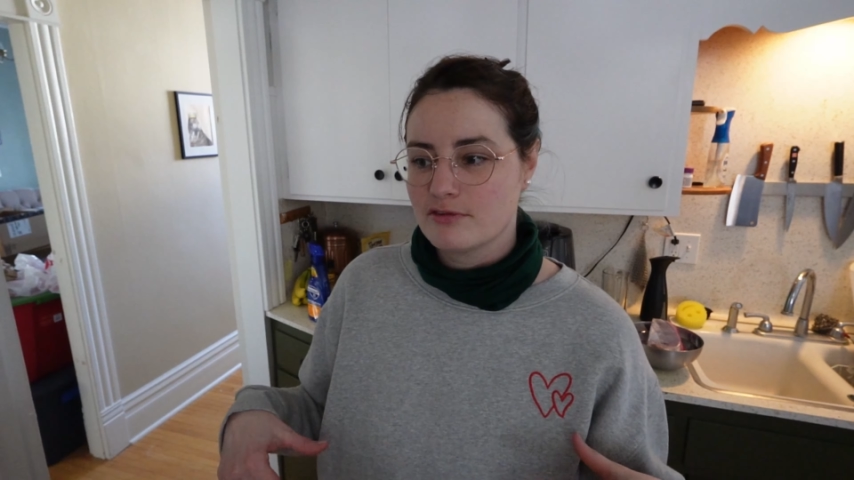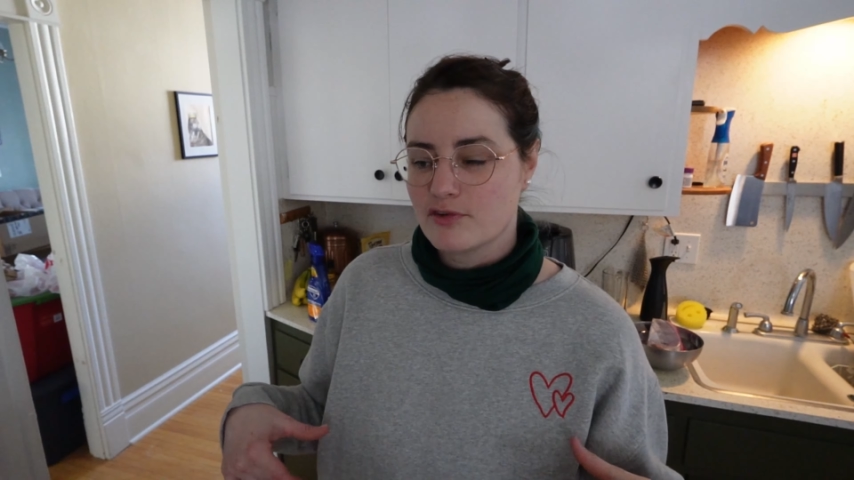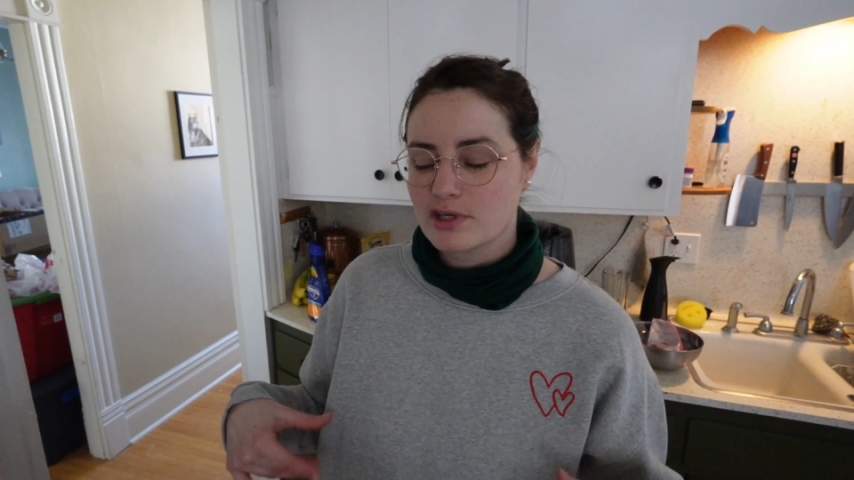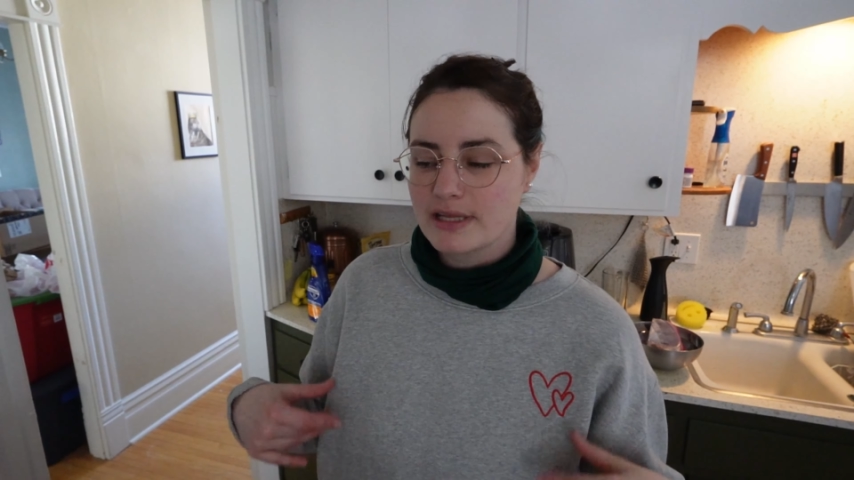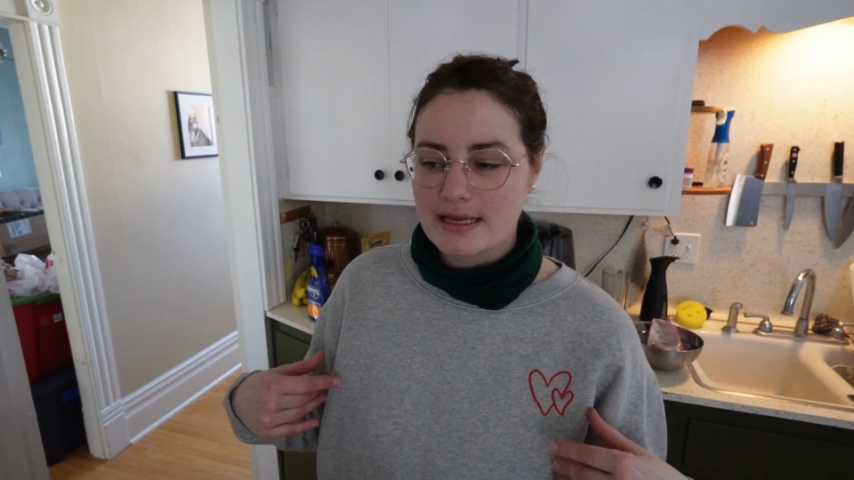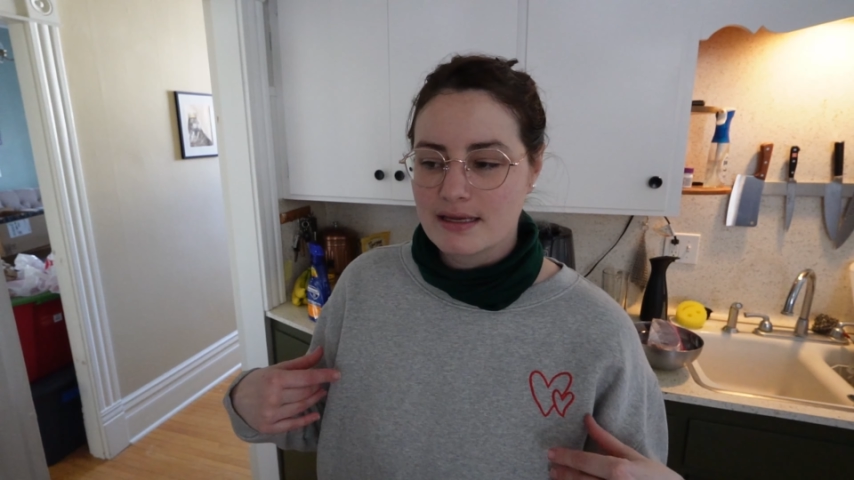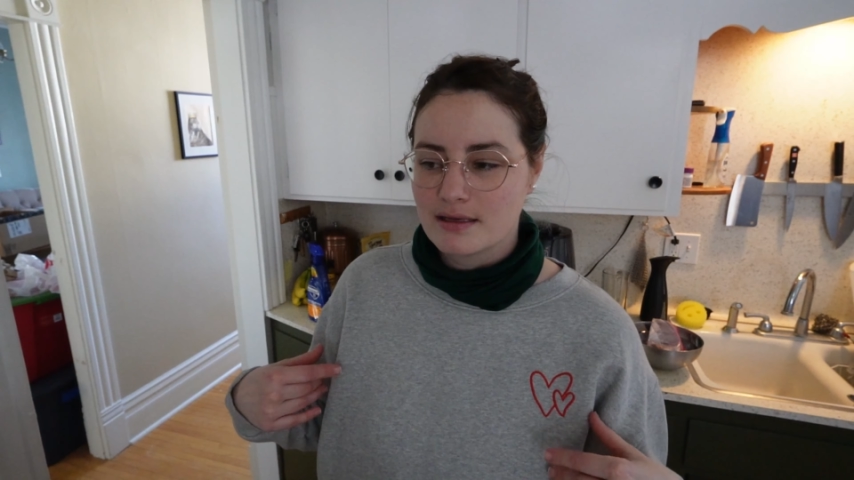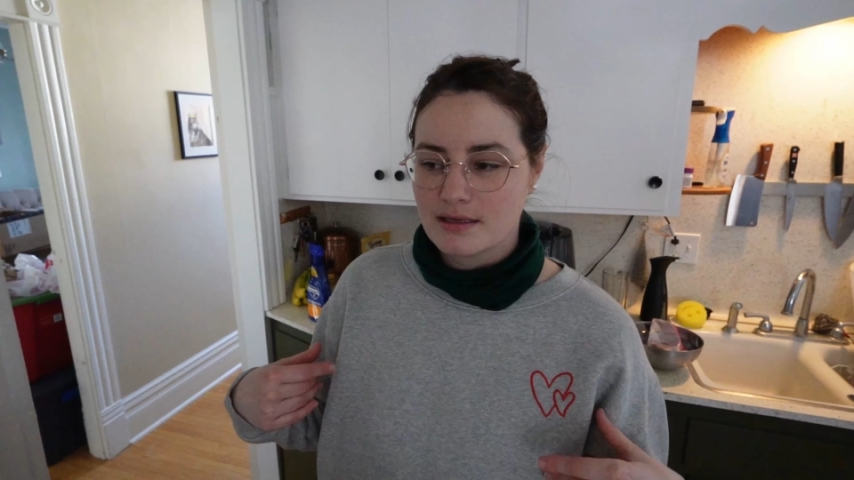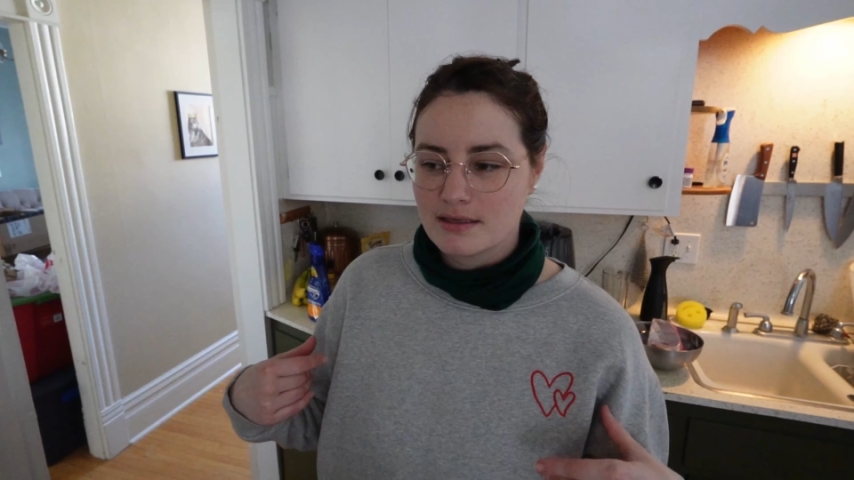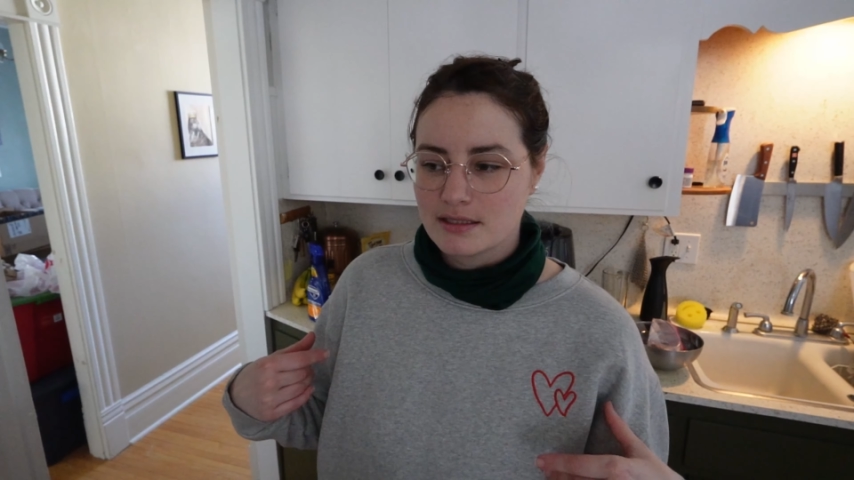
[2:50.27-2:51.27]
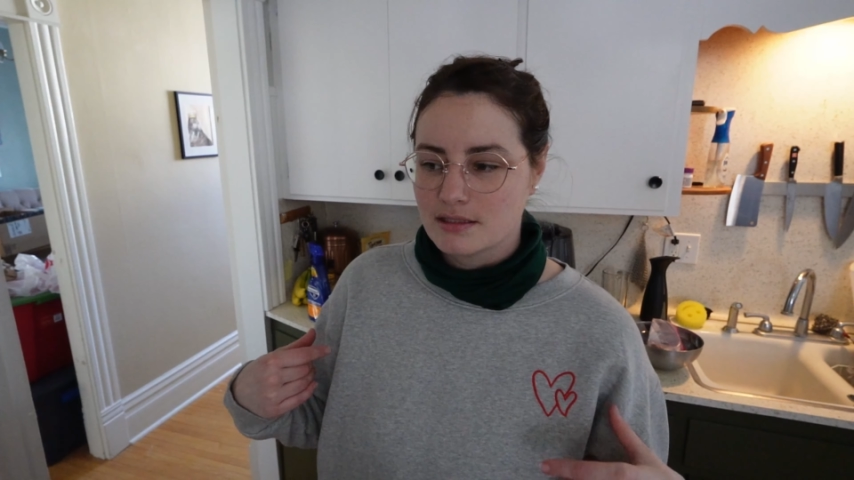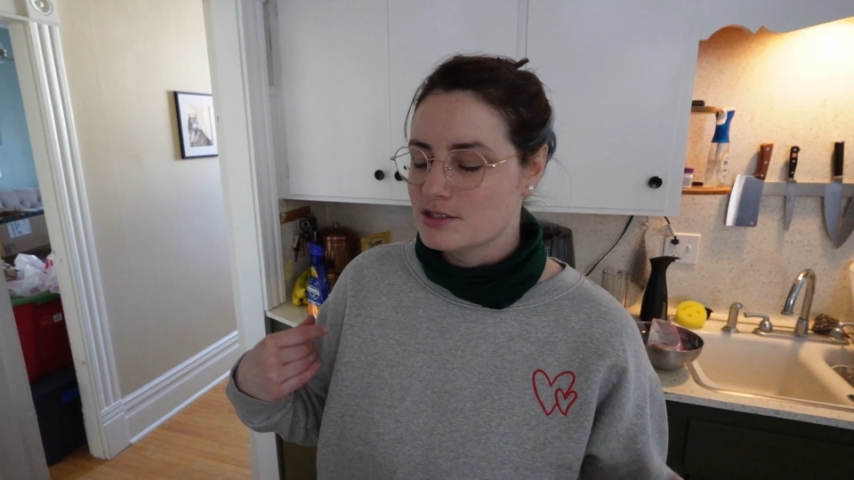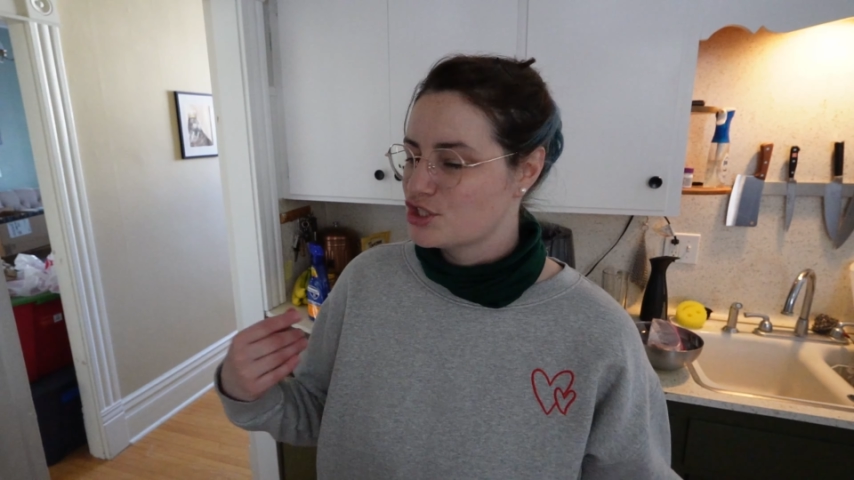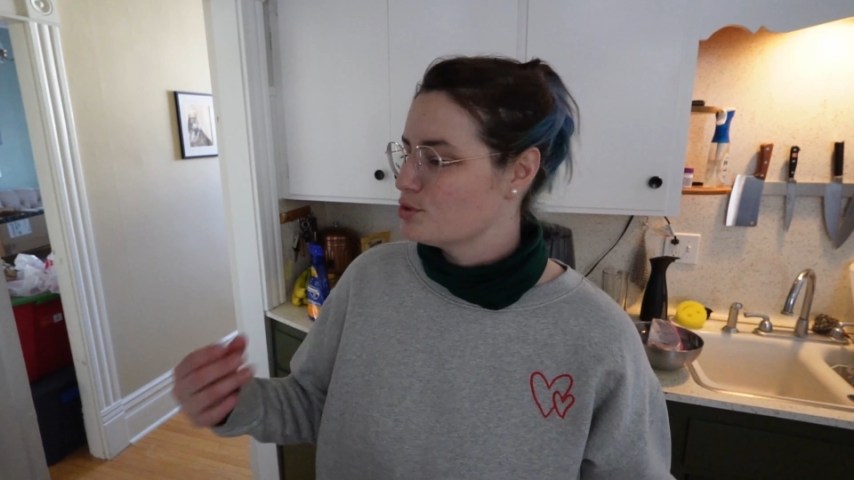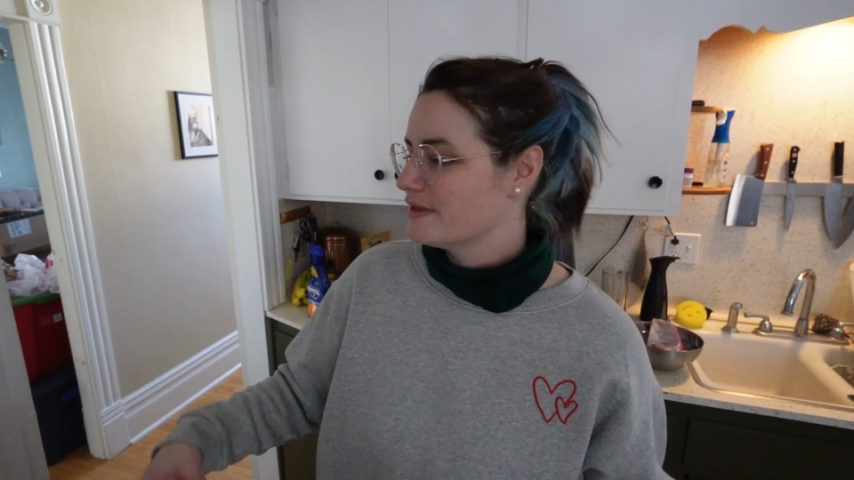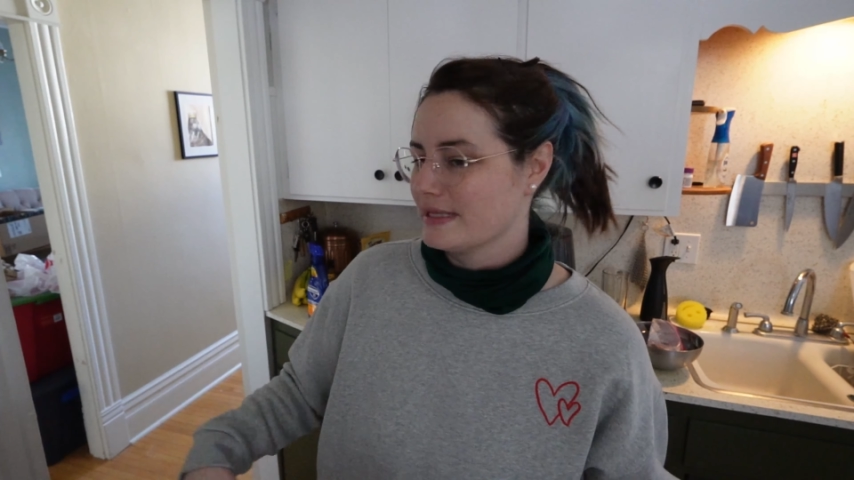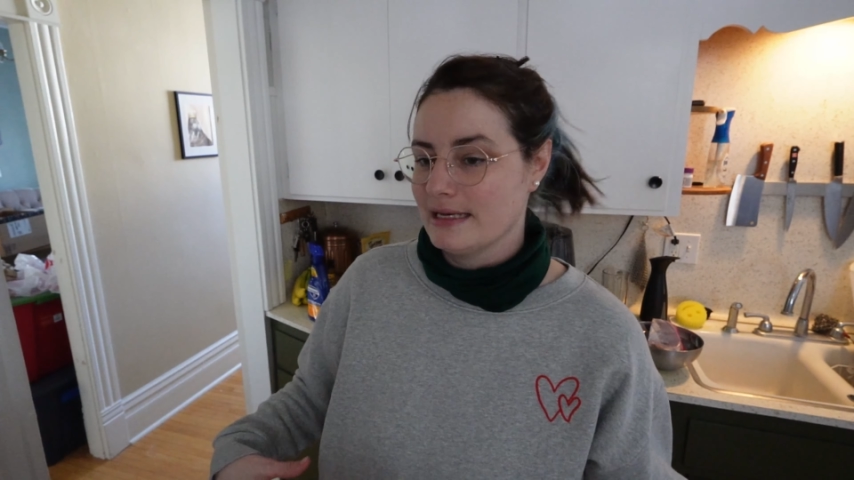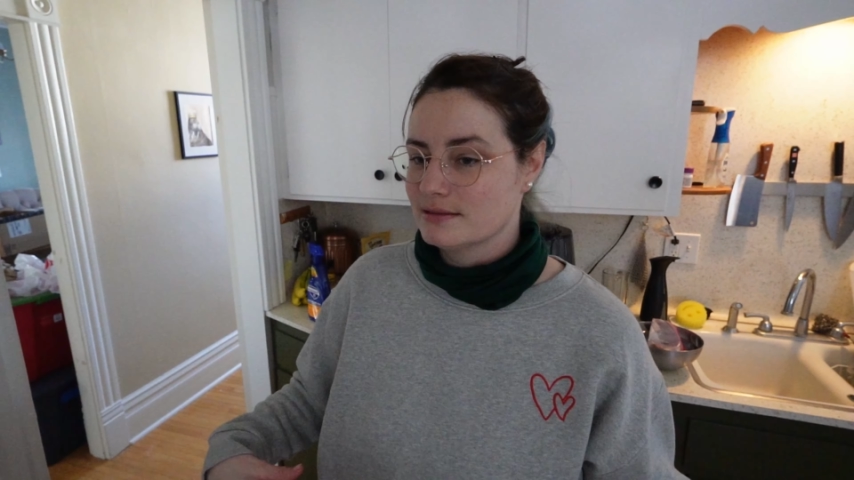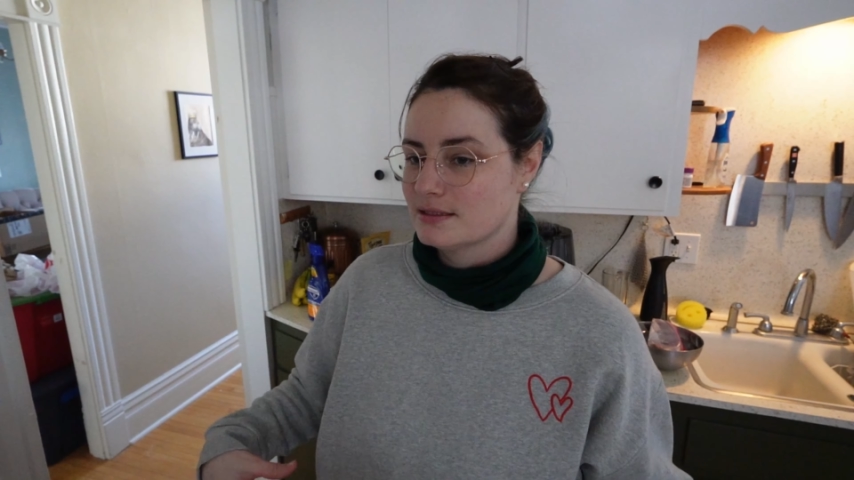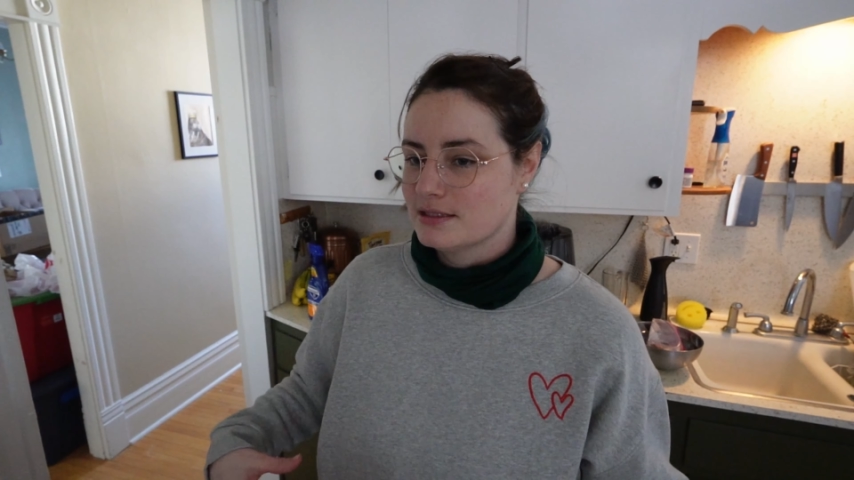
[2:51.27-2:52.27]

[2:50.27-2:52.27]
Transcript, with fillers: for like doing that.